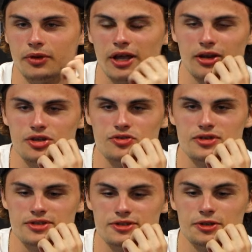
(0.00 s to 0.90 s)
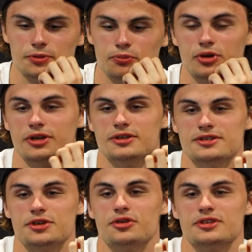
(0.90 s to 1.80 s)
head injuries, it's a pretty
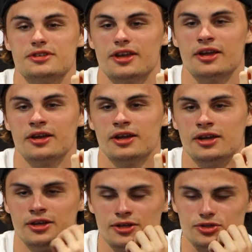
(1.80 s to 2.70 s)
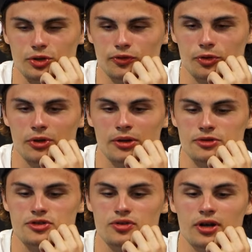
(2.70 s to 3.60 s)
serious thing. So for me, I'm
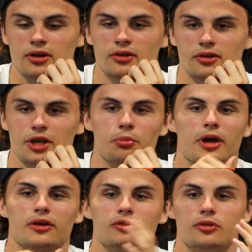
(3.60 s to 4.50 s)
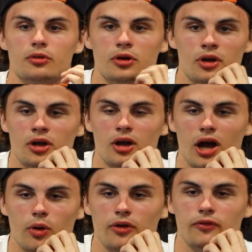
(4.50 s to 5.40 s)
just trying to get back to
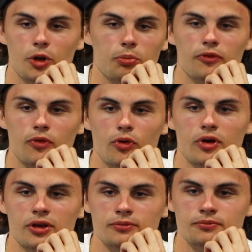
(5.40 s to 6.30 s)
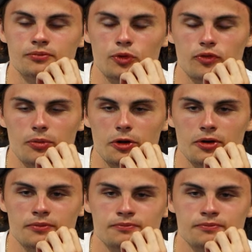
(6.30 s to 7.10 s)
how I felt before and move from there.